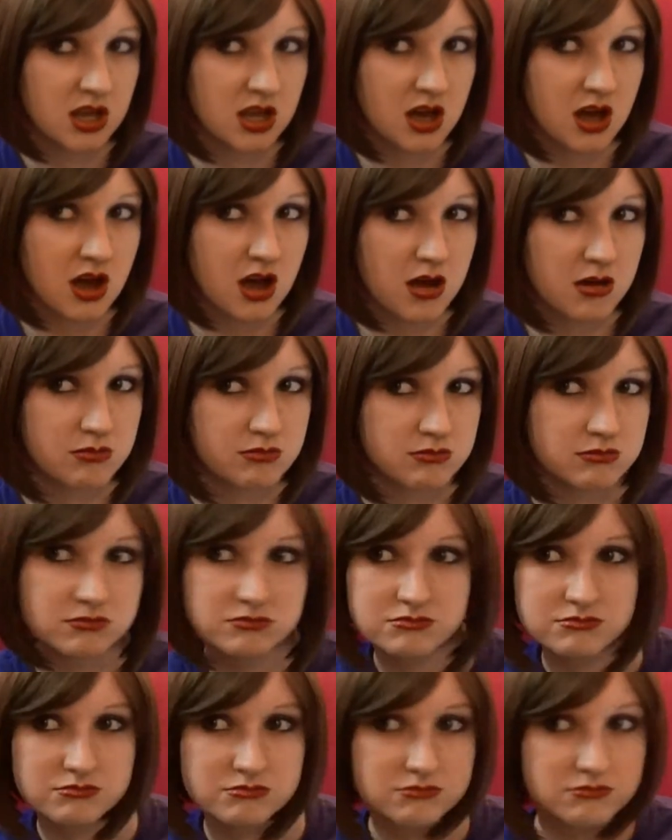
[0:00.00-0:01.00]
Um,
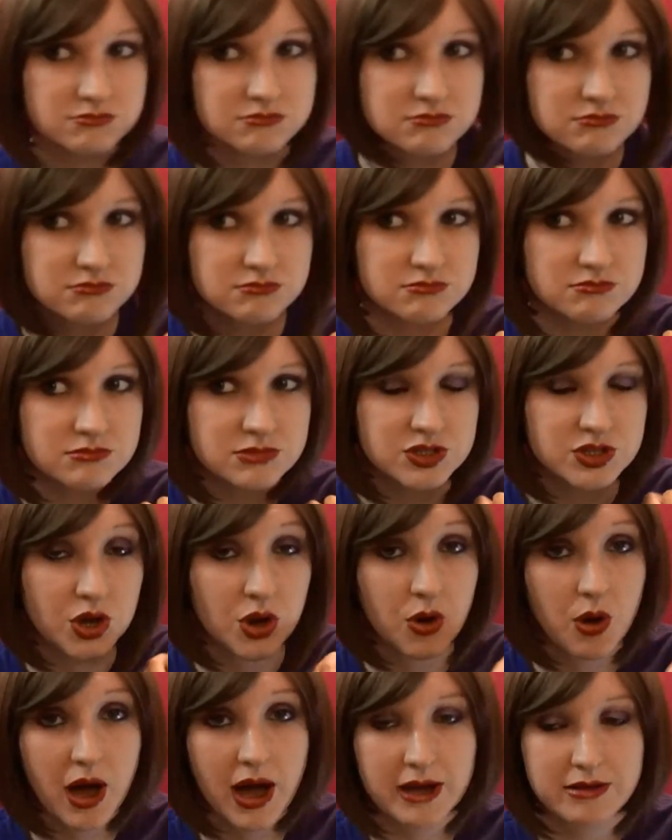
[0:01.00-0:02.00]

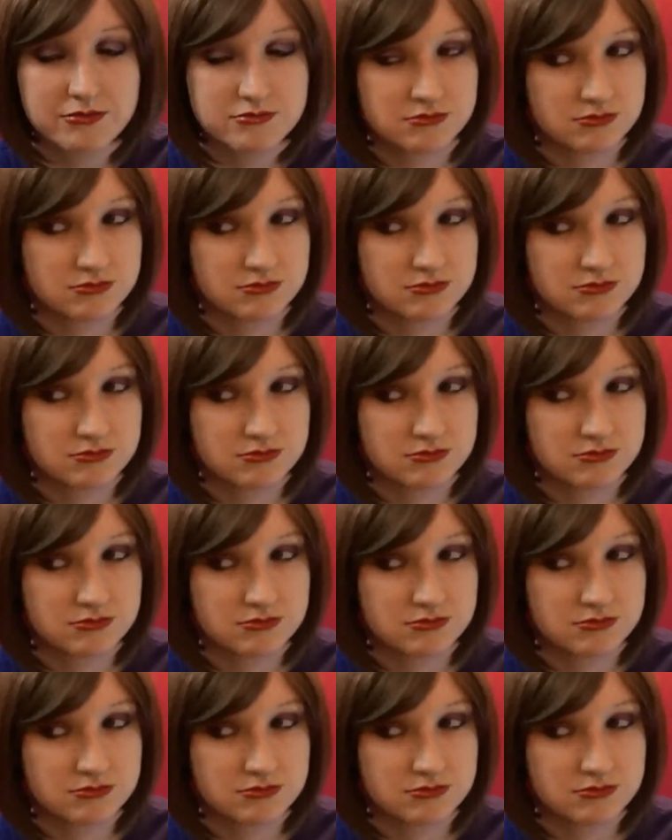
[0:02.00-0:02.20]
so I...